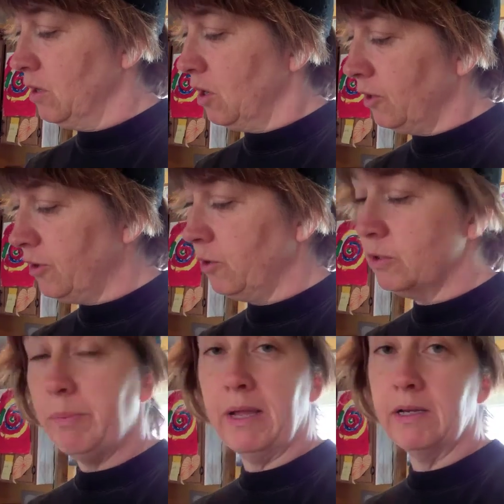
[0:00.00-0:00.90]
Although,
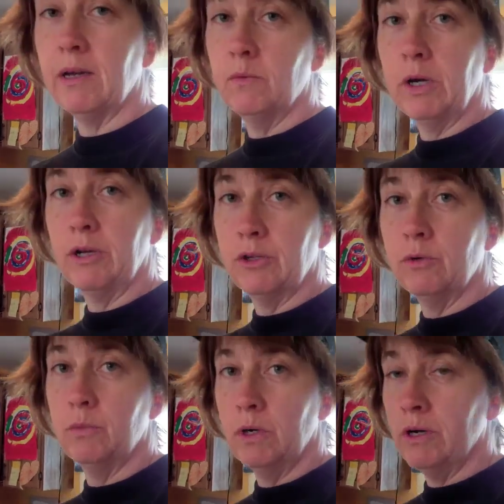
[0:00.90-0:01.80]
depending on where
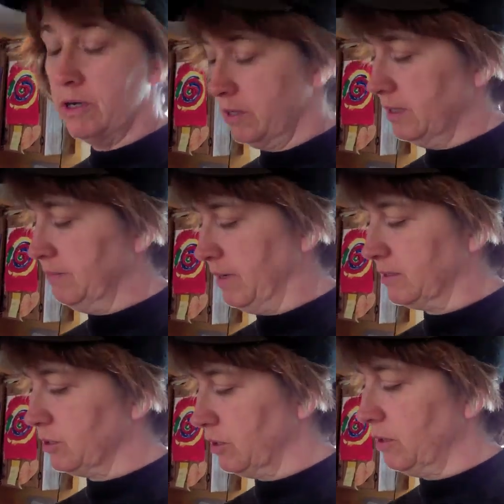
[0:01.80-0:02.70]
you were in
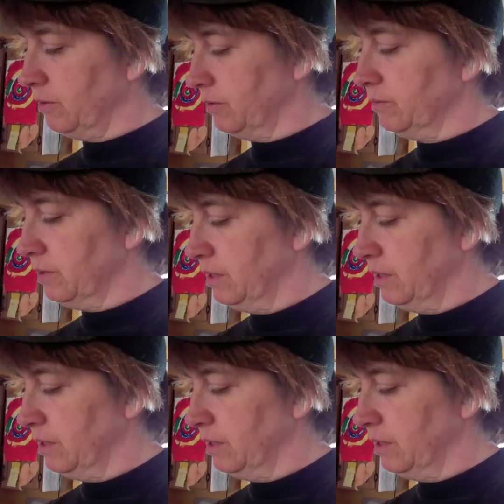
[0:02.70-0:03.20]
Mexico,